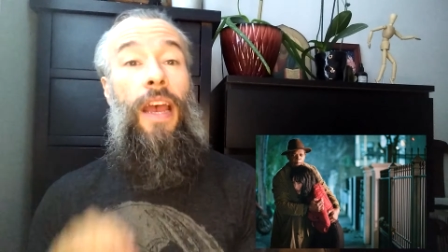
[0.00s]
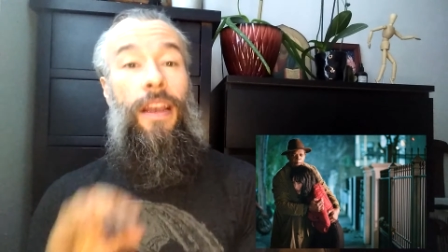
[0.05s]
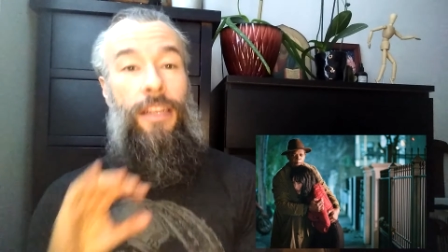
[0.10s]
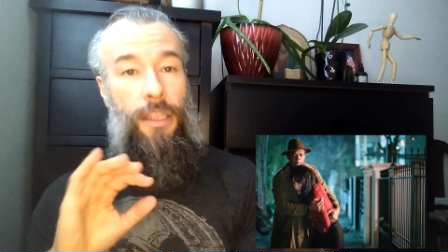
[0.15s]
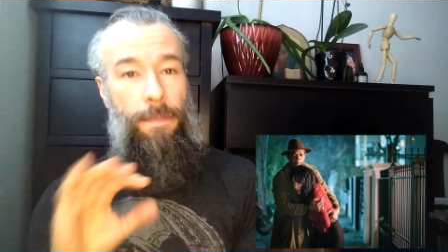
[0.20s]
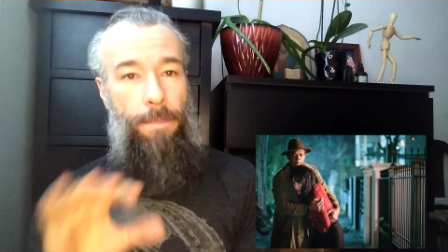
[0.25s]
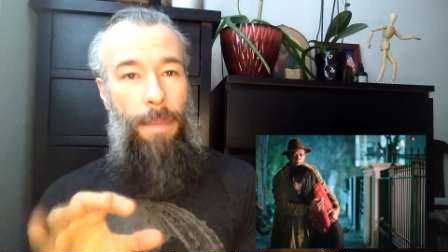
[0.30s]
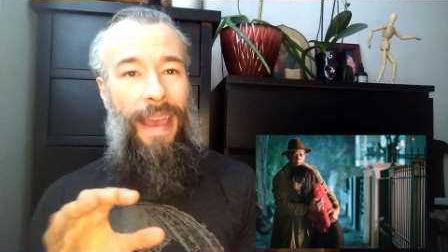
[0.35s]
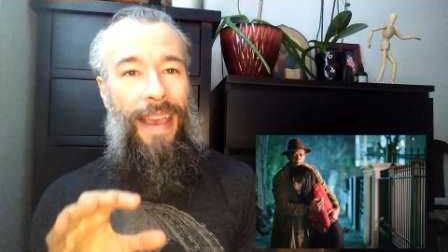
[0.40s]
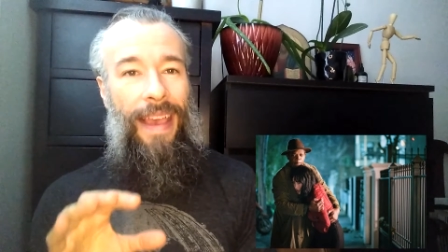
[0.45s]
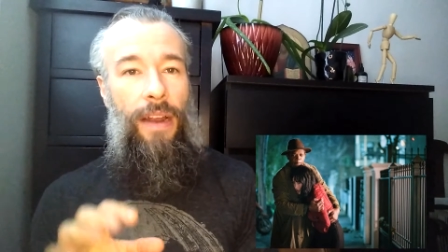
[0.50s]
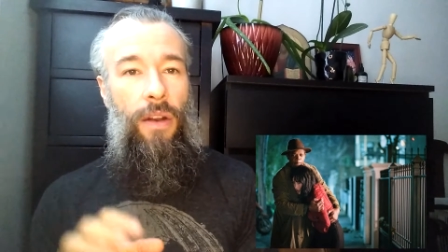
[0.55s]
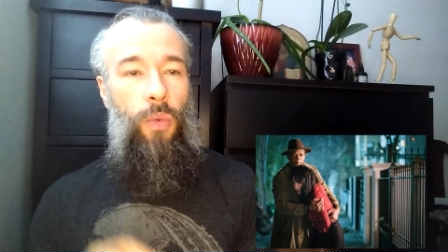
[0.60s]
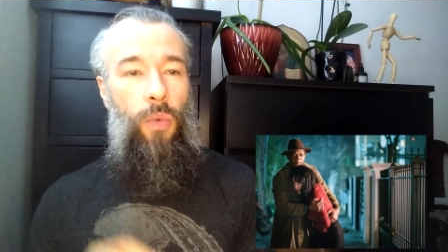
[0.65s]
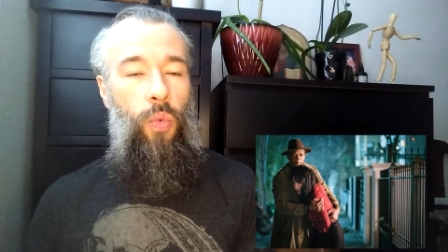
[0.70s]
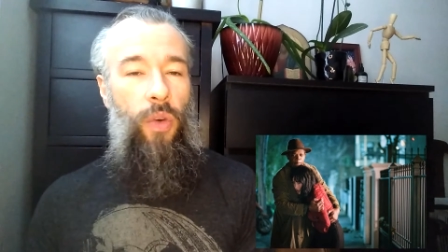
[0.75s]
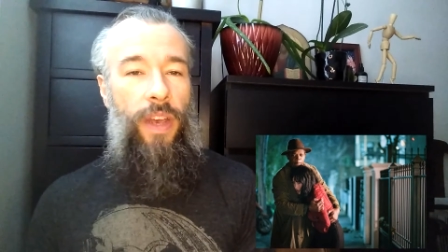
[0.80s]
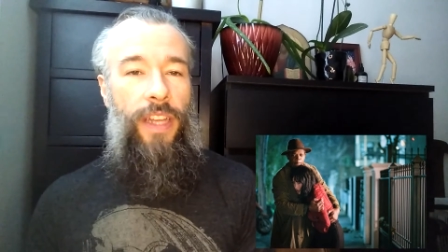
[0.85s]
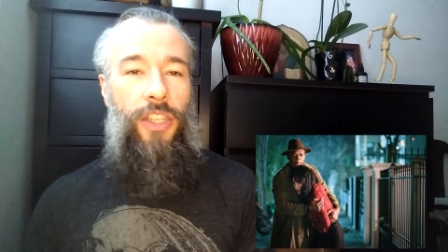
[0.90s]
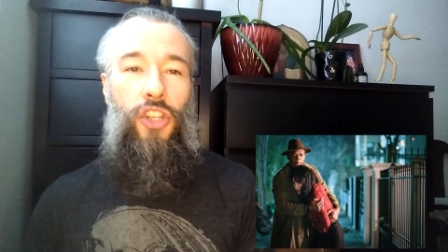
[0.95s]
Speaking
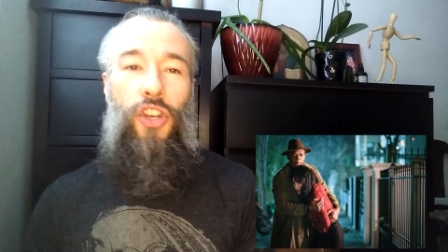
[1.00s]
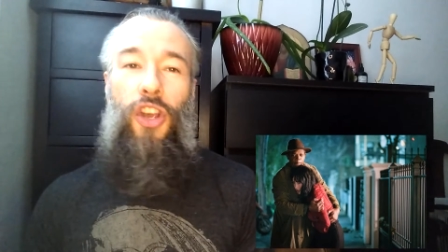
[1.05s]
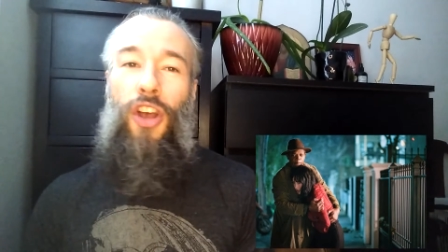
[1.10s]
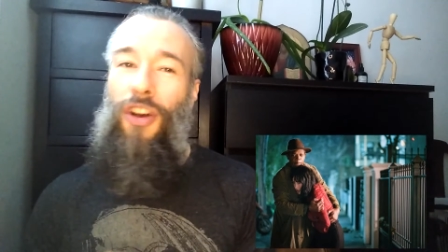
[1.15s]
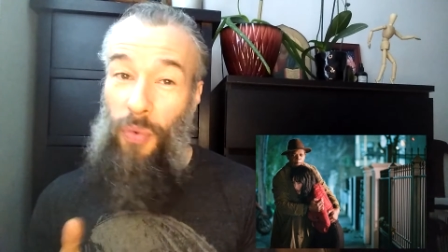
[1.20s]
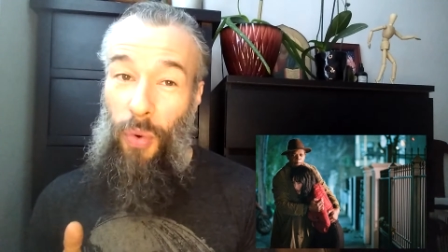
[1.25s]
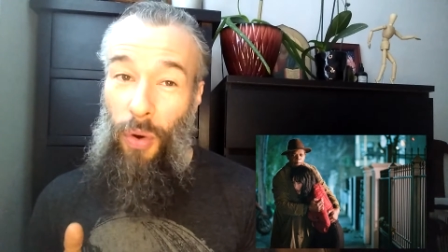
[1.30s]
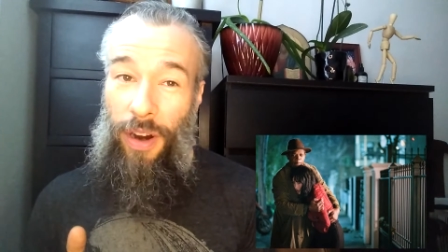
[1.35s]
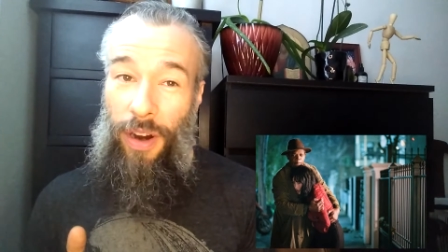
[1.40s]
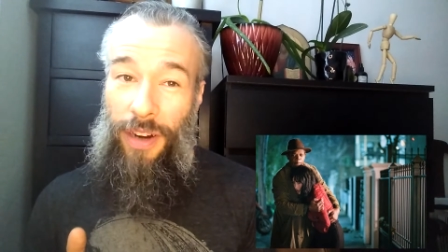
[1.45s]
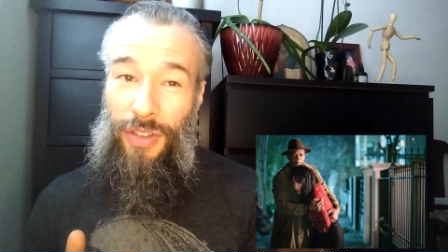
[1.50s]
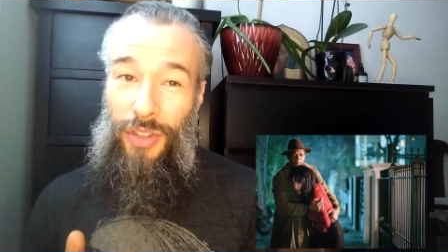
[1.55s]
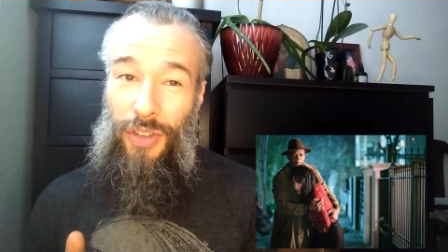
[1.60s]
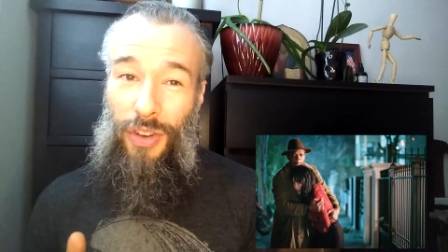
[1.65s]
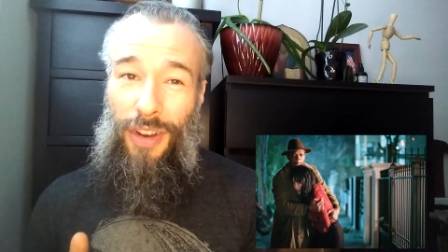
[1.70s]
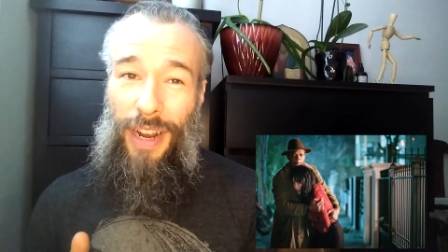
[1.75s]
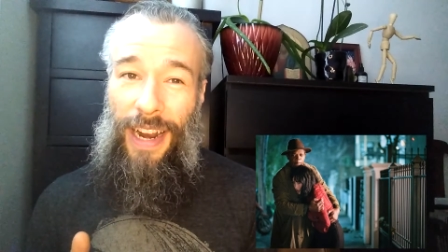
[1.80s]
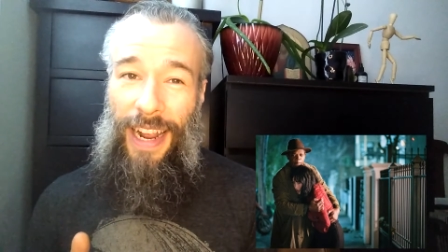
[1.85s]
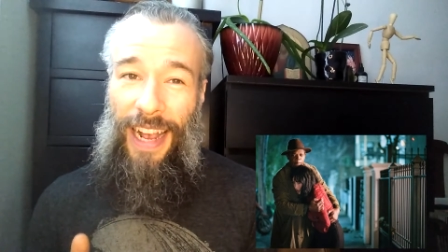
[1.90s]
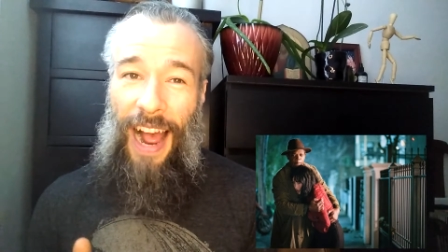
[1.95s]
of which, of course,
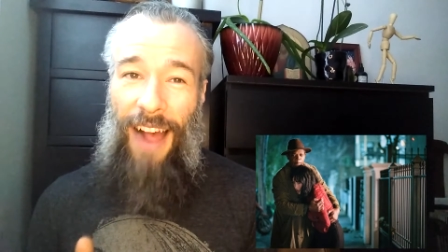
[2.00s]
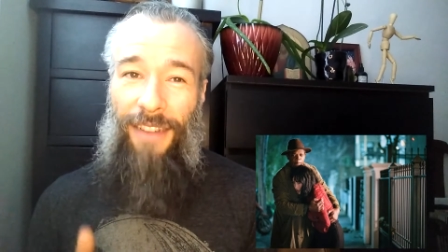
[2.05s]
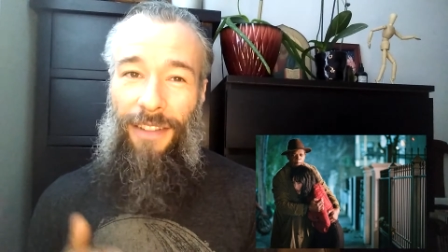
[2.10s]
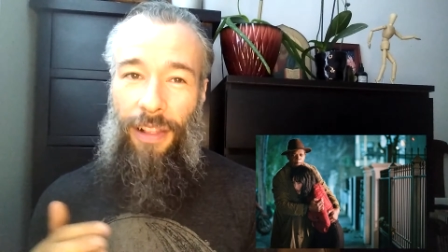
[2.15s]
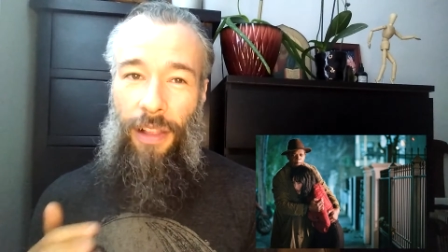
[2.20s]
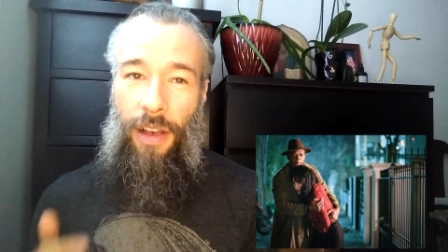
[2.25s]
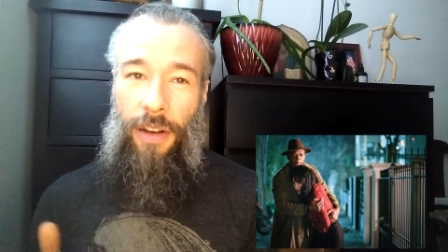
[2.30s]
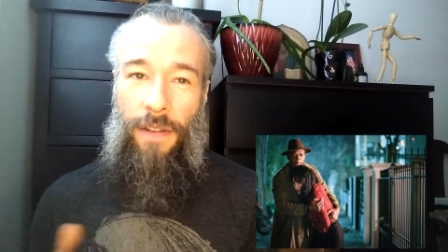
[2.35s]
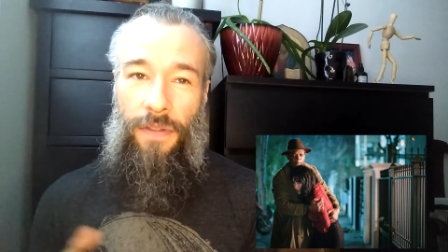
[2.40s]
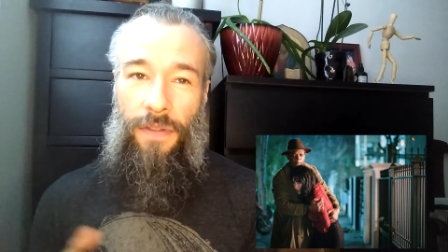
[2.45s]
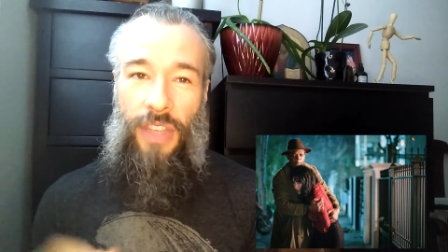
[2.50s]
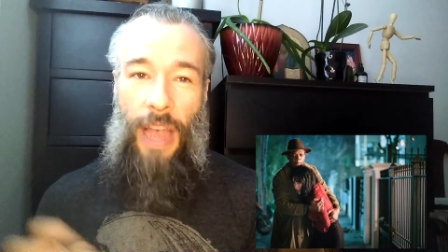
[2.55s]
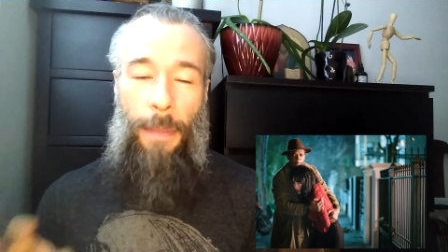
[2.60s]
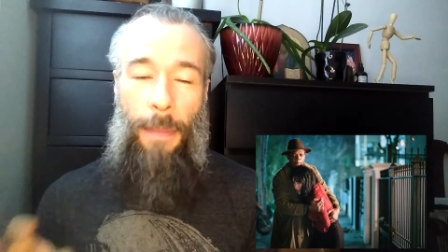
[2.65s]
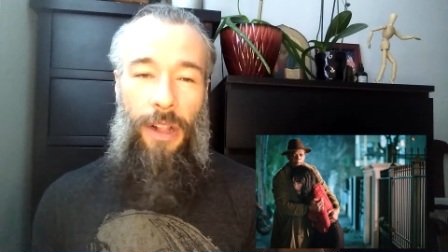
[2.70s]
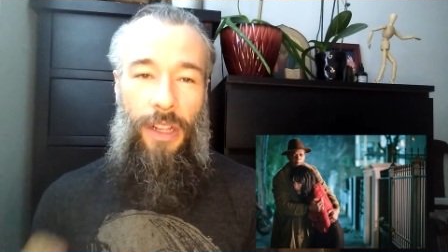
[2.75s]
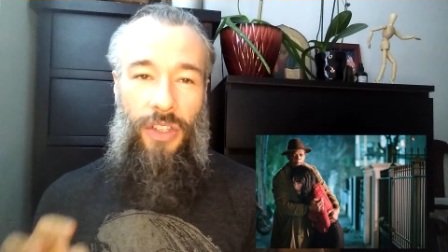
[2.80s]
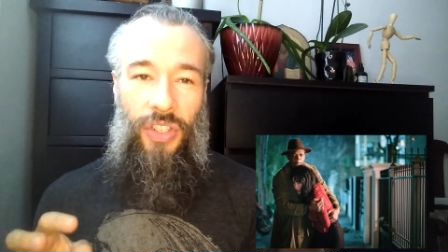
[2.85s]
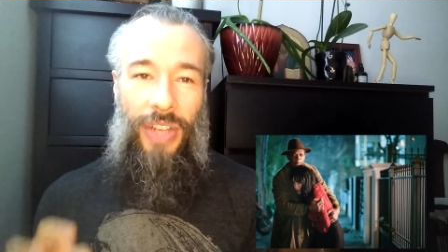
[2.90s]
you're gonna have a lot of Samuel L.